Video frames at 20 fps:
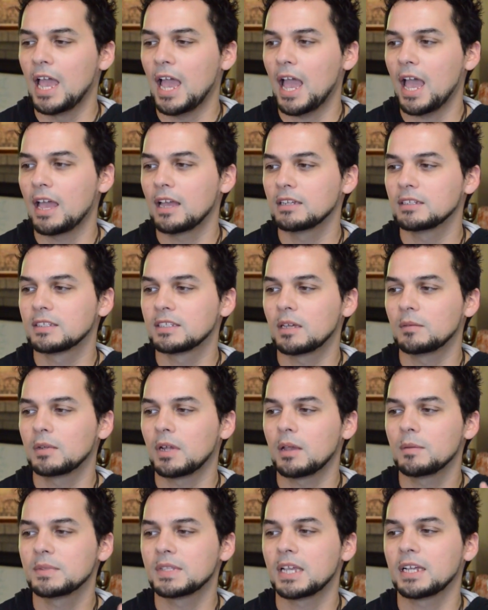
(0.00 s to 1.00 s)
And
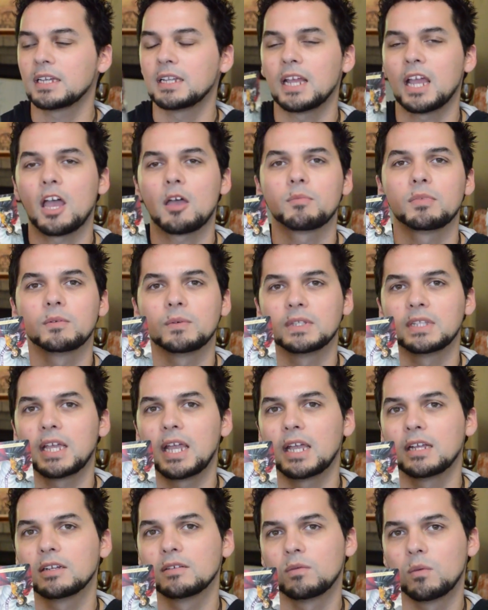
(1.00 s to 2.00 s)
sometimes that can happen. With
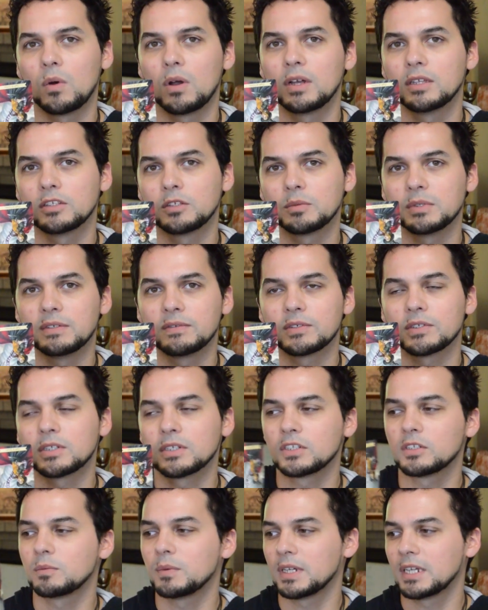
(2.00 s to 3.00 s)
the Eight of Wands
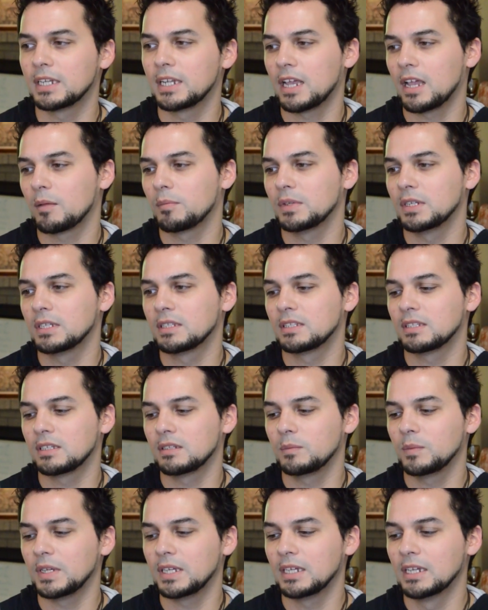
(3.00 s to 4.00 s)
reversed, what can happen is
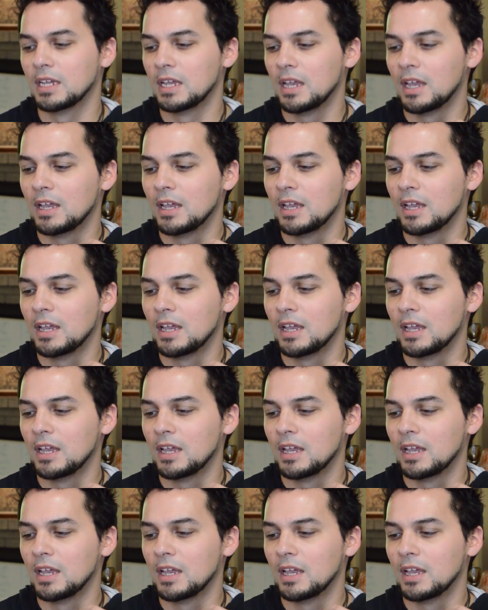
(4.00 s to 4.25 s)
that we